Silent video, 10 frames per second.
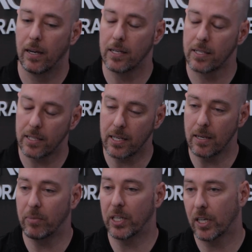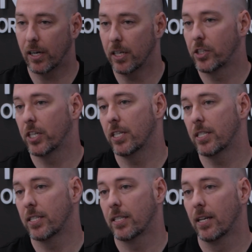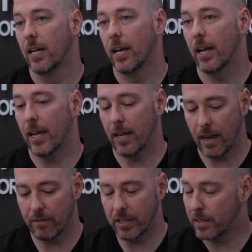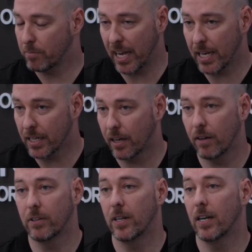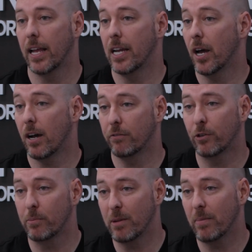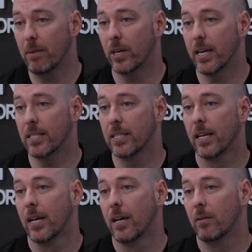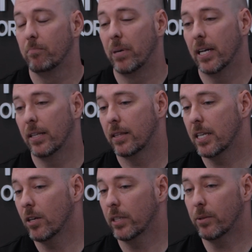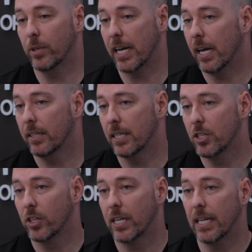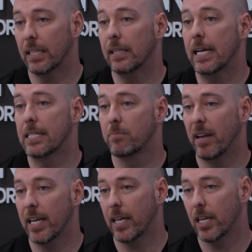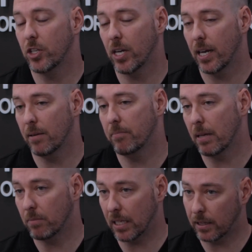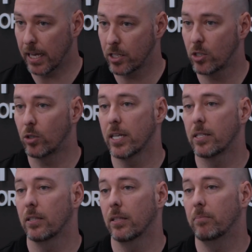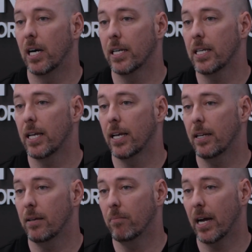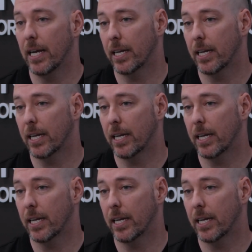asleep, unconscious, and having the pain covered and not forming memories. But the only reality is you're getting less medication, and it might be less stress on the body, and it might